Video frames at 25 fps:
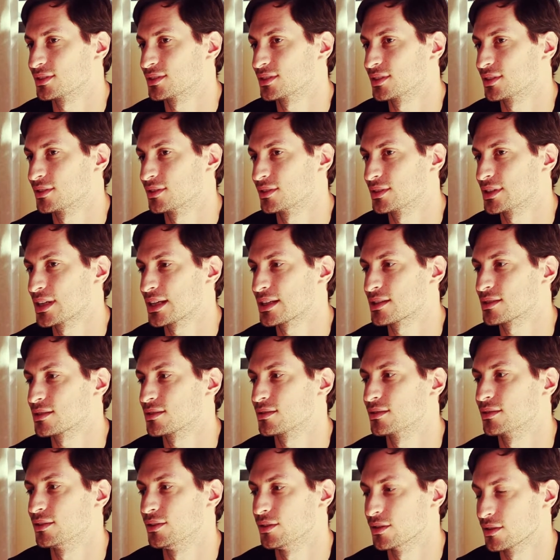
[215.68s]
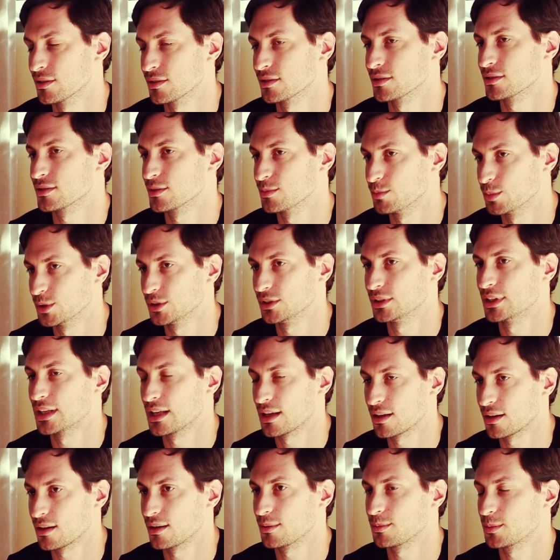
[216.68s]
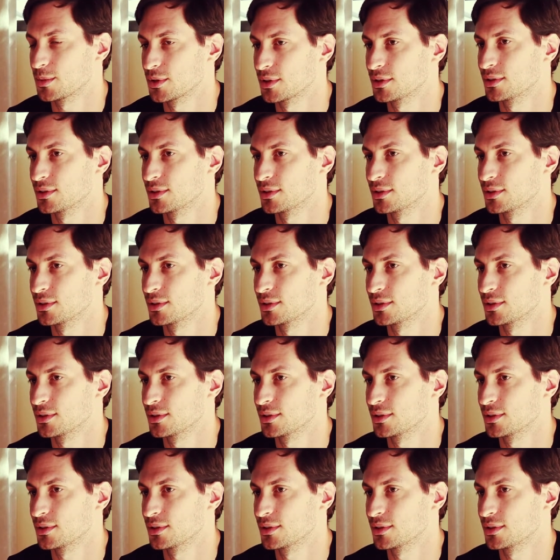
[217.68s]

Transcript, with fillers: So it takes mm. years to build that up.